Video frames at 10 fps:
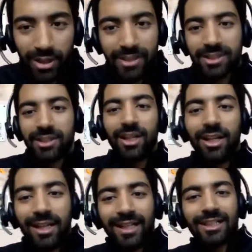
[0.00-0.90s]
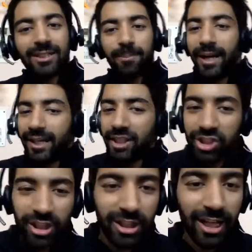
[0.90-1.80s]
It's pretty
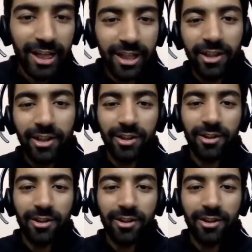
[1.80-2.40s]
chill, and